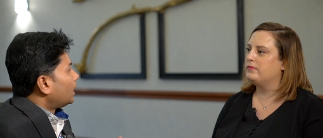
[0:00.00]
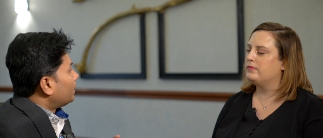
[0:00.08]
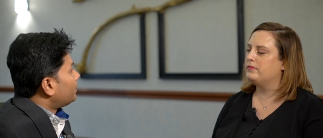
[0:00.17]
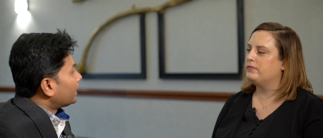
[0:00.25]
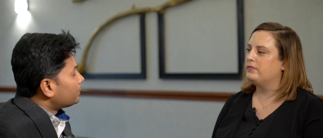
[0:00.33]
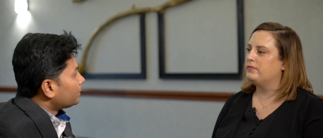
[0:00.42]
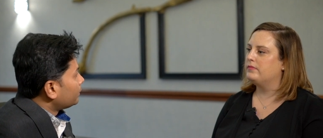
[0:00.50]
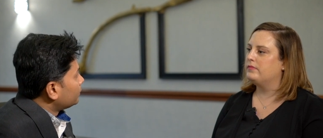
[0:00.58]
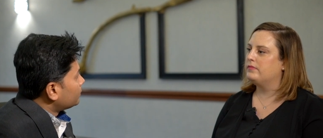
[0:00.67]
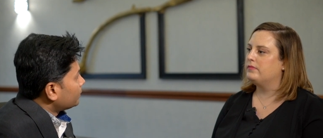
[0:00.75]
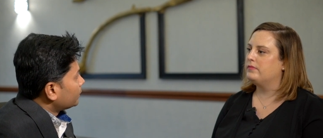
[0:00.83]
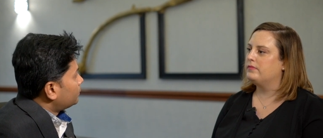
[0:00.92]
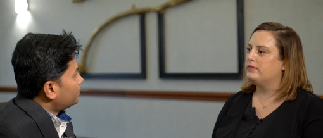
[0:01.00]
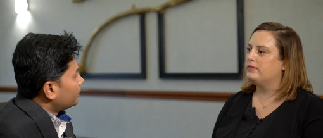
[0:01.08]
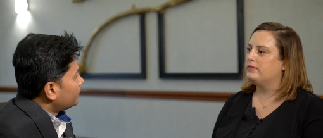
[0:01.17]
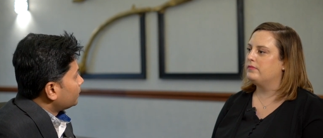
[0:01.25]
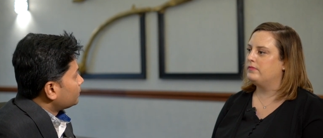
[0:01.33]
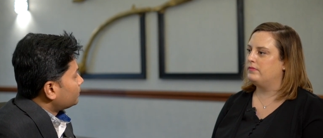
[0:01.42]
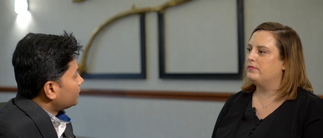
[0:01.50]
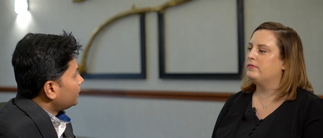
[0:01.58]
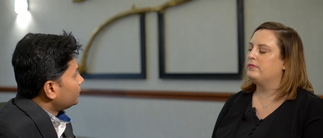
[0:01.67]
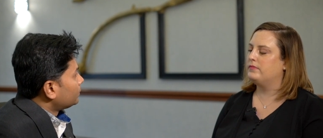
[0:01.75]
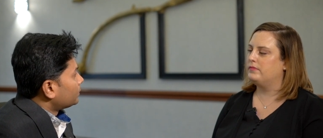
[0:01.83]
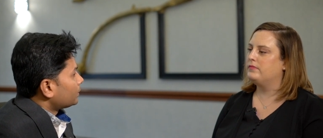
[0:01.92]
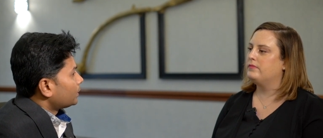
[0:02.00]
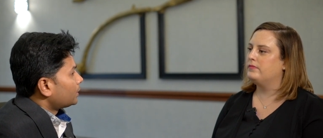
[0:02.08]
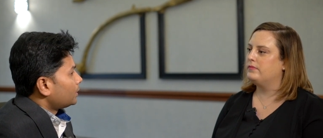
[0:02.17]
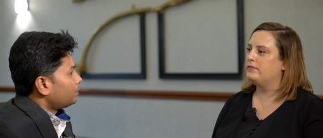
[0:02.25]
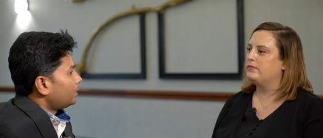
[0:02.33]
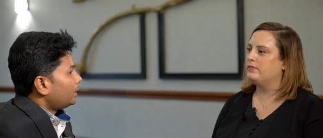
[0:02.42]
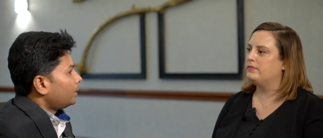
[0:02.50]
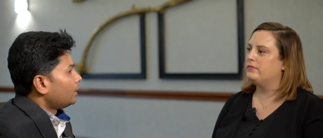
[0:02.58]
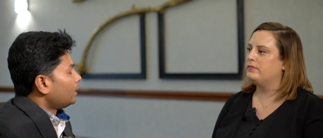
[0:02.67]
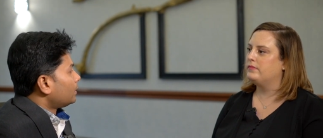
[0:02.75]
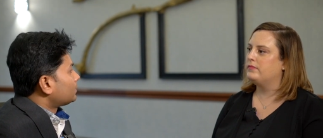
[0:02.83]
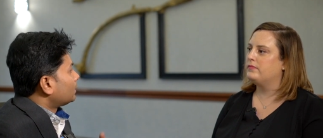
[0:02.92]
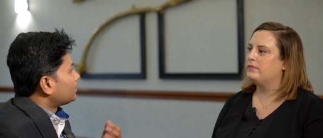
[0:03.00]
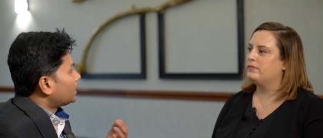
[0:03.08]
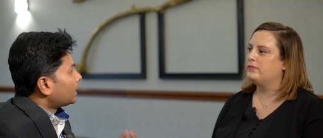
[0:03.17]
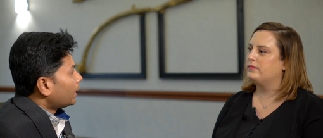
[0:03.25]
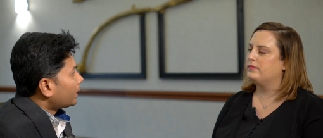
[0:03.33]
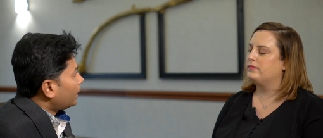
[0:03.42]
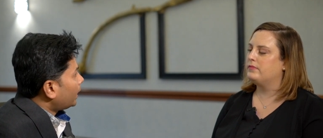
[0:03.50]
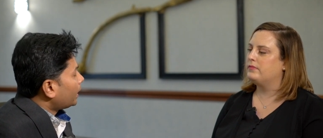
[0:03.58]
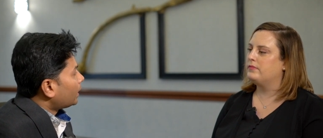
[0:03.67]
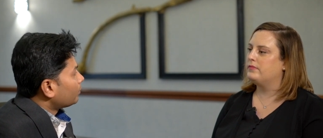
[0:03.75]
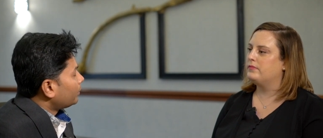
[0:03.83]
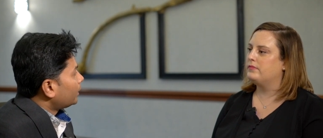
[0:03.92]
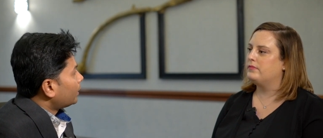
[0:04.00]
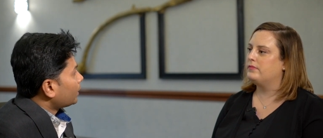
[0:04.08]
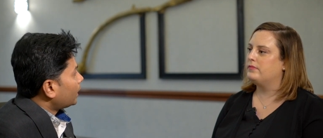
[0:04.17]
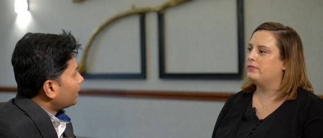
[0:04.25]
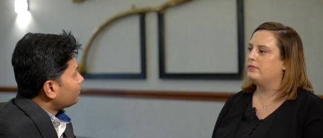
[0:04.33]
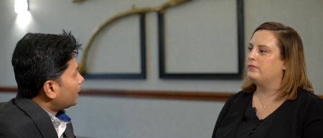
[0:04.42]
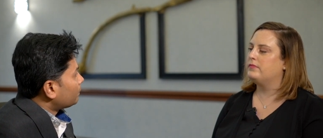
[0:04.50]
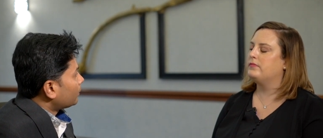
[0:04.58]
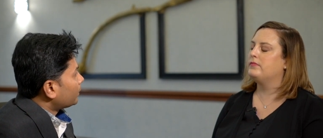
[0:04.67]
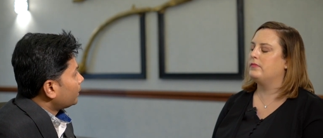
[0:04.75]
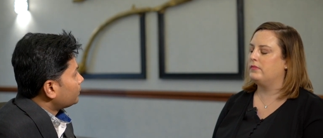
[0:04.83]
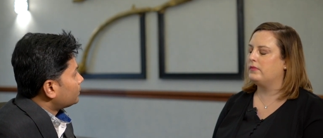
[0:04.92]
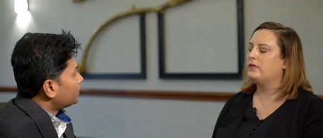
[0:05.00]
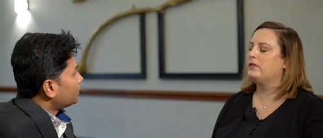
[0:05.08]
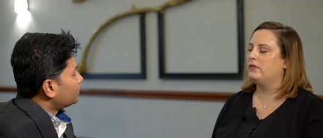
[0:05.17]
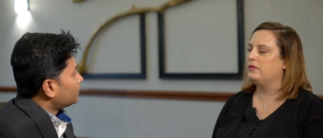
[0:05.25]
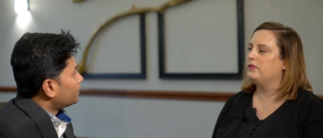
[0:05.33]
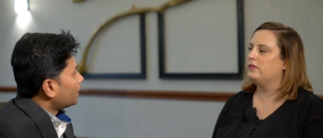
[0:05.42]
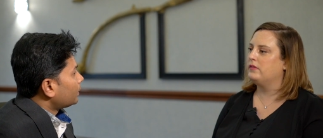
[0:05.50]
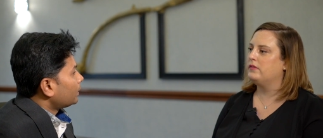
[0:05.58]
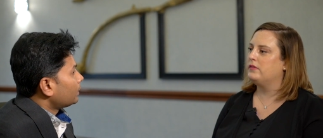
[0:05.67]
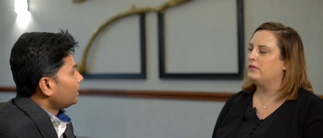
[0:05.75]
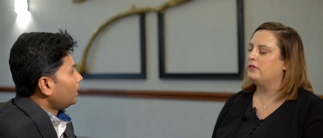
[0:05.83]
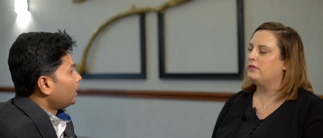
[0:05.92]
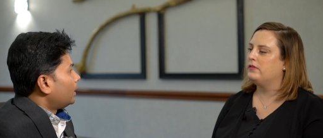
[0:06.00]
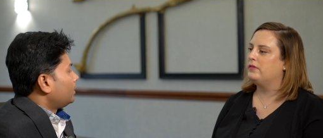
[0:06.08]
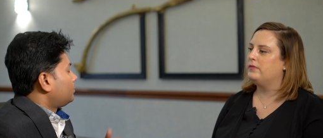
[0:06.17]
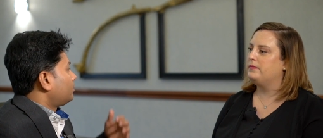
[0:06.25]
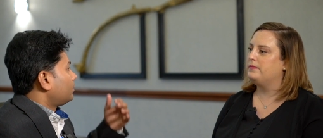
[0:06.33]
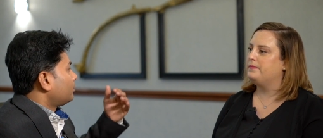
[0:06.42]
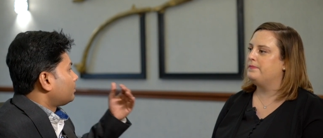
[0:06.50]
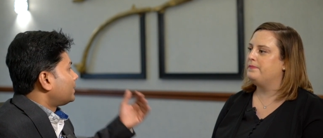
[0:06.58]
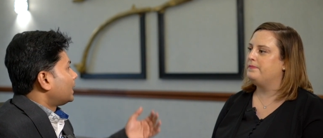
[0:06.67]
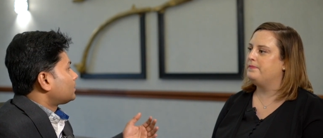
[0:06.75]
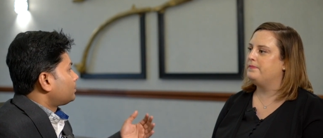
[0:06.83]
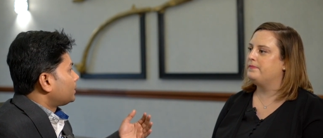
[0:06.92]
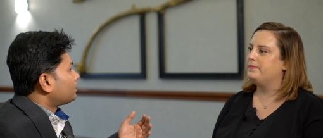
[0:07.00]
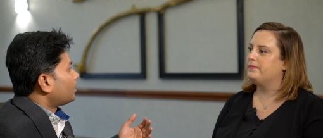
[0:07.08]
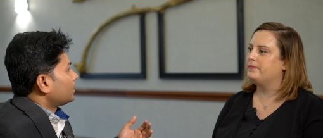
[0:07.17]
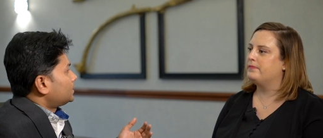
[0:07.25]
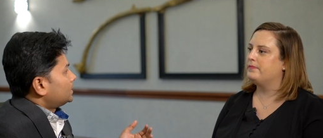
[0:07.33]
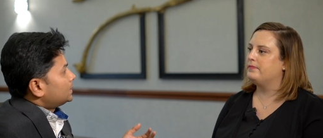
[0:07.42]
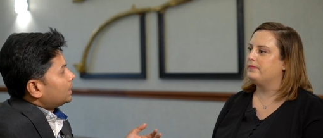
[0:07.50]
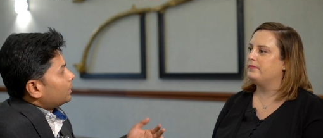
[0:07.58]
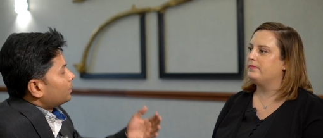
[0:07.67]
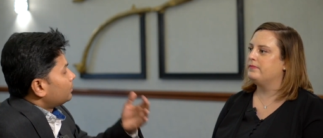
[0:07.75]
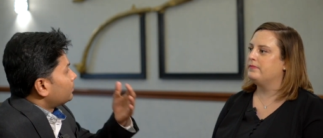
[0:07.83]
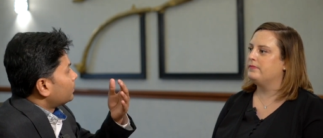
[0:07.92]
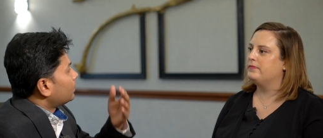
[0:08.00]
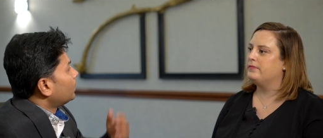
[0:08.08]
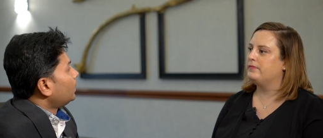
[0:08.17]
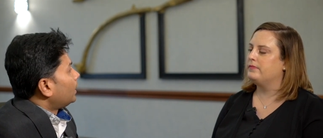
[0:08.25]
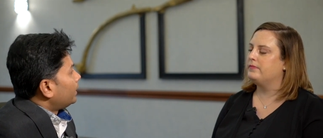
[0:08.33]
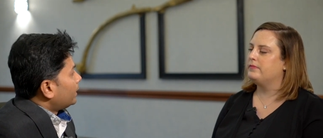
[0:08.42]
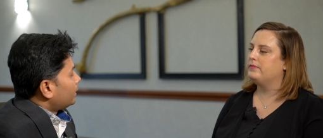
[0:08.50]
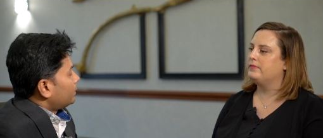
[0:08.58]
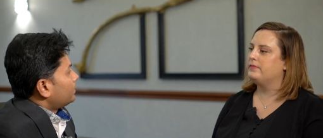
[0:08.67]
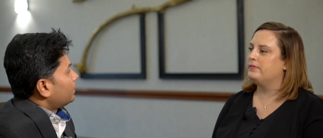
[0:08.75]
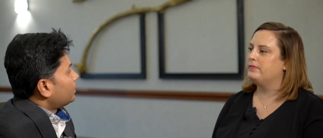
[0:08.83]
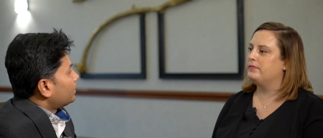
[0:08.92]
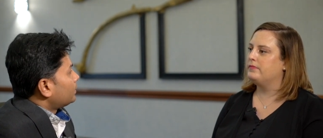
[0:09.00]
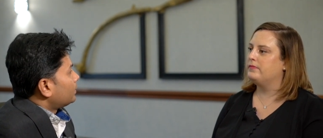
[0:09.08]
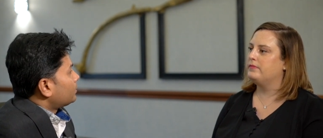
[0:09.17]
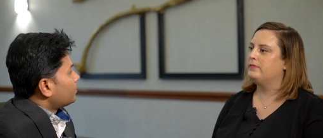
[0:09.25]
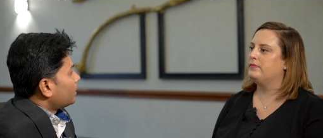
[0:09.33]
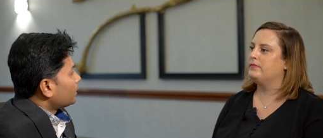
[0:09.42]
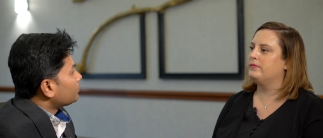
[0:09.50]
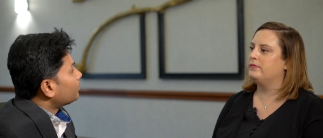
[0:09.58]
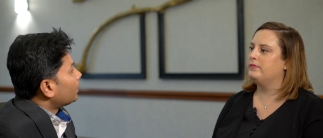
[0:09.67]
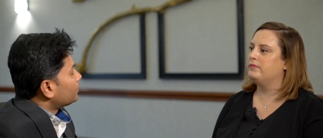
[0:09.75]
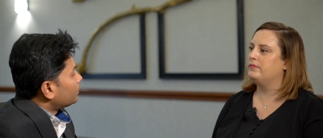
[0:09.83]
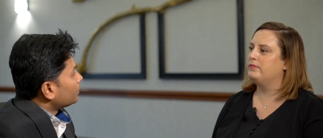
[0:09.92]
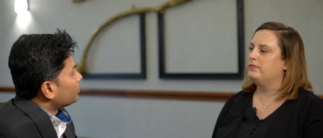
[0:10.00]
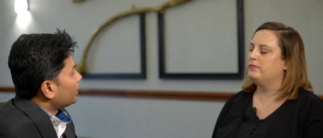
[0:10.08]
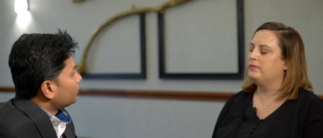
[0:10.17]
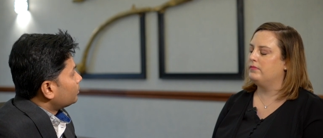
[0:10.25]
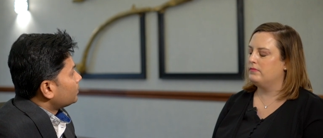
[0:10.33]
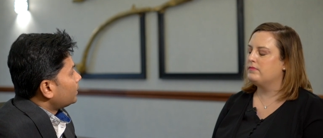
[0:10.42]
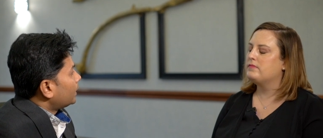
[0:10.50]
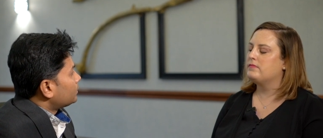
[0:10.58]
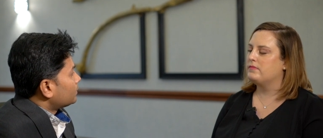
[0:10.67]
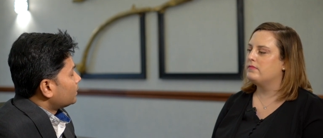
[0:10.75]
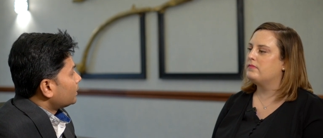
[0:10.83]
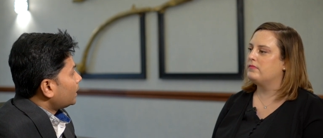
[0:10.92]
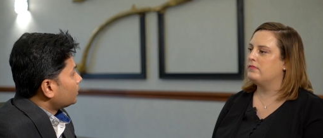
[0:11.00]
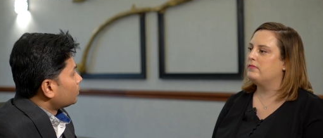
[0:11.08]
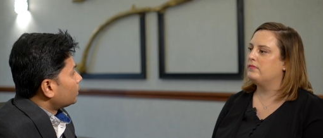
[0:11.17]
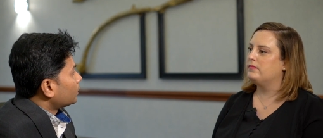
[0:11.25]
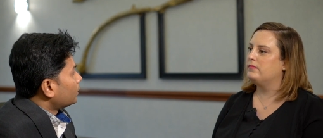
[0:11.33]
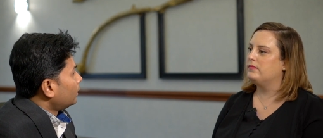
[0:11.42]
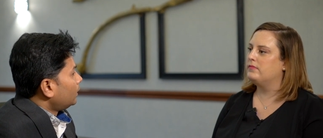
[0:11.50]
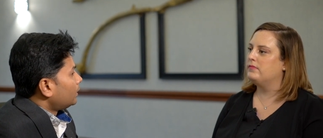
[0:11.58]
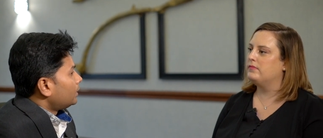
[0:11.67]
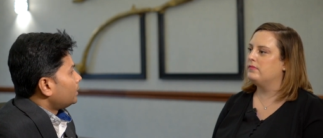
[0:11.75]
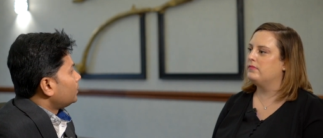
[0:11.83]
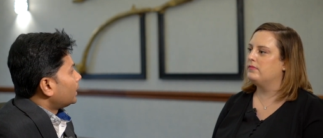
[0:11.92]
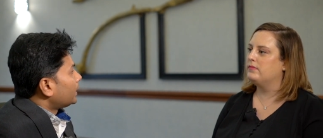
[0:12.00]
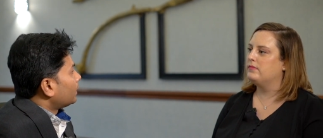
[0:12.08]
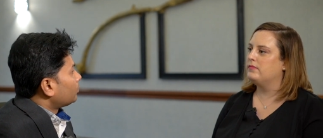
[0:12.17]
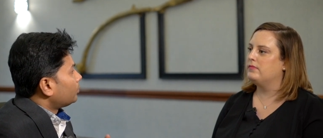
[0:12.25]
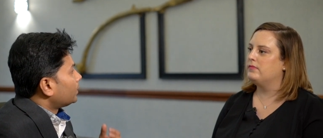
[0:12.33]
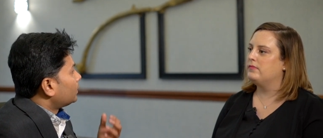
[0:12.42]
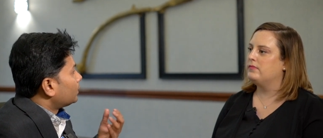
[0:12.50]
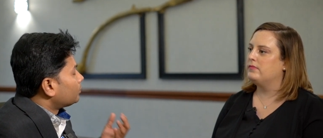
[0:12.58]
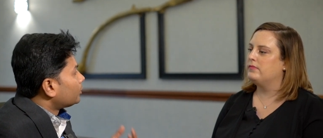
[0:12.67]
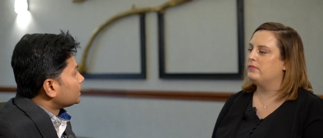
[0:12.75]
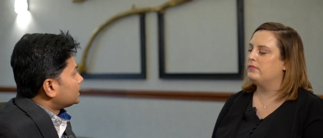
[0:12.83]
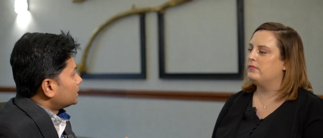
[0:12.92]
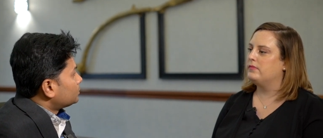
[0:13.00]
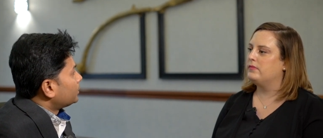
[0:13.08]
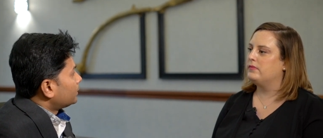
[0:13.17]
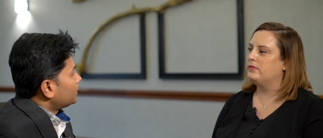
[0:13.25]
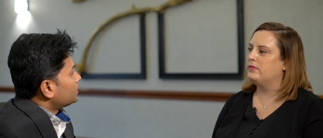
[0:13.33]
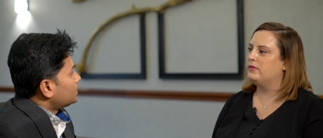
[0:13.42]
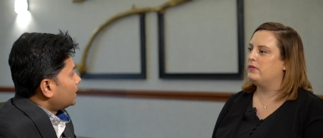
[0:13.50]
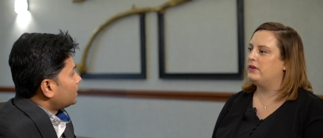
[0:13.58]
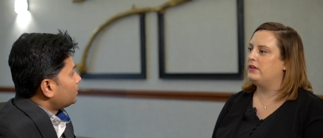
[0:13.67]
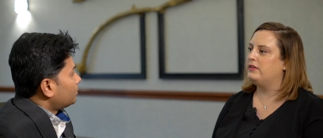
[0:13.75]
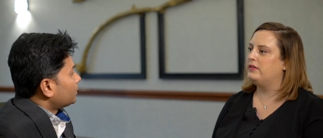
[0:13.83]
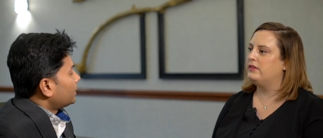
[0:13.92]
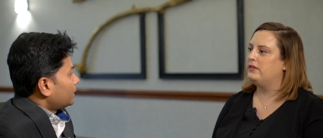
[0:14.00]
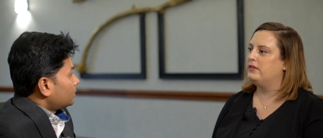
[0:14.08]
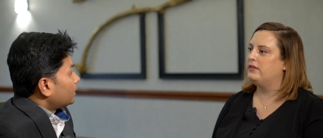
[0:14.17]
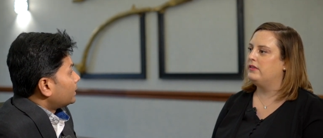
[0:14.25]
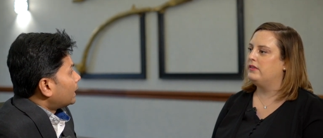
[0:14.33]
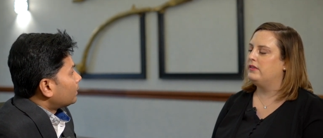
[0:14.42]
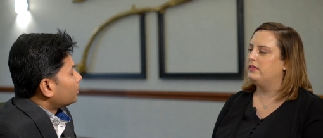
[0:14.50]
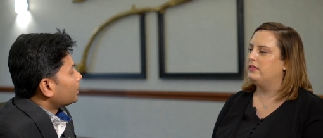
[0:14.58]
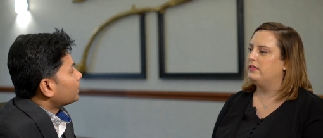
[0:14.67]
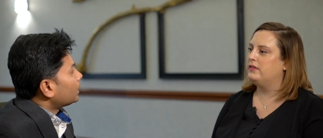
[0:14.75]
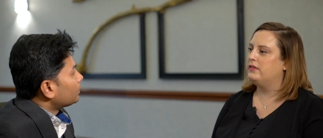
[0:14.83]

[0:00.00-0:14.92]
Speaker 1: a better user experience for the user. It could be something like an AR, VR kind of application that you're running and if, you, if that's being processed out of a data center that's running farther away from the edge of the network, mm-hmm. then you end up with a worse experience than if you could actually deliver it